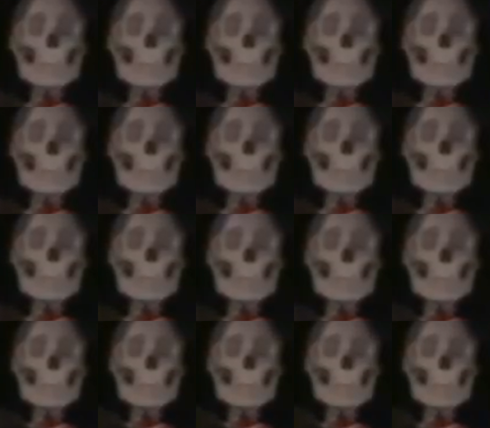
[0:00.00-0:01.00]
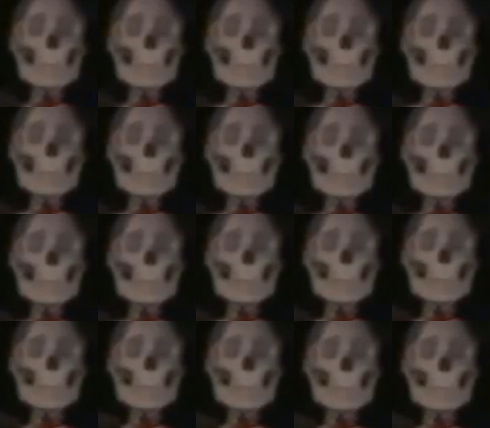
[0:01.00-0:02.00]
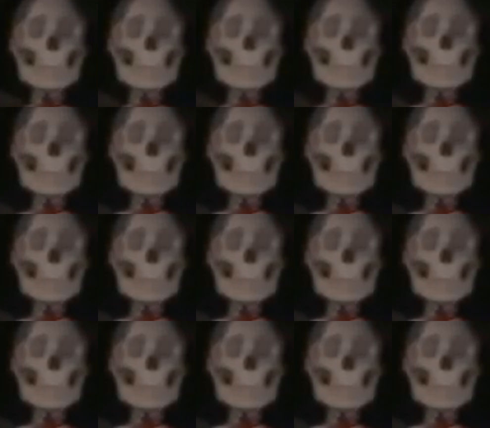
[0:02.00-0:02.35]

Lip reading: This person isn't speaking.